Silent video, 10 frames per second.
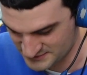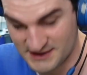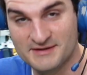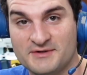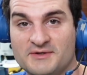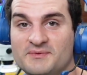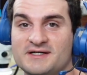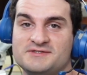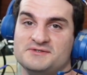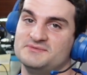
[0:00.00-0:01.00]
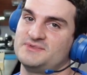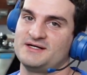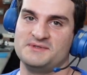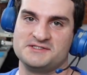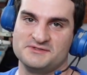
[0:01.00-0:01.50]
Not in a good way too.
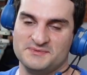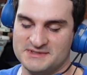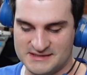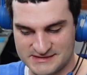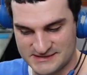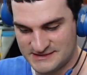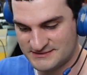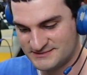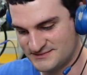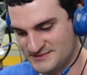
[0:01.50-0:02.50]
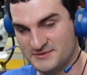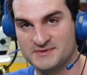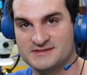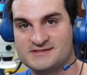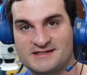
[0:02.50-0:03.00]
Kind of makes you a little bit dizzy, a little
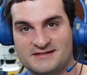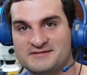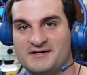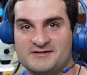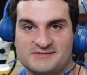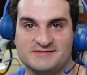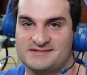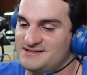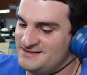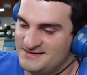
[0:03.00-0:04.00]
bit sick, nauseous.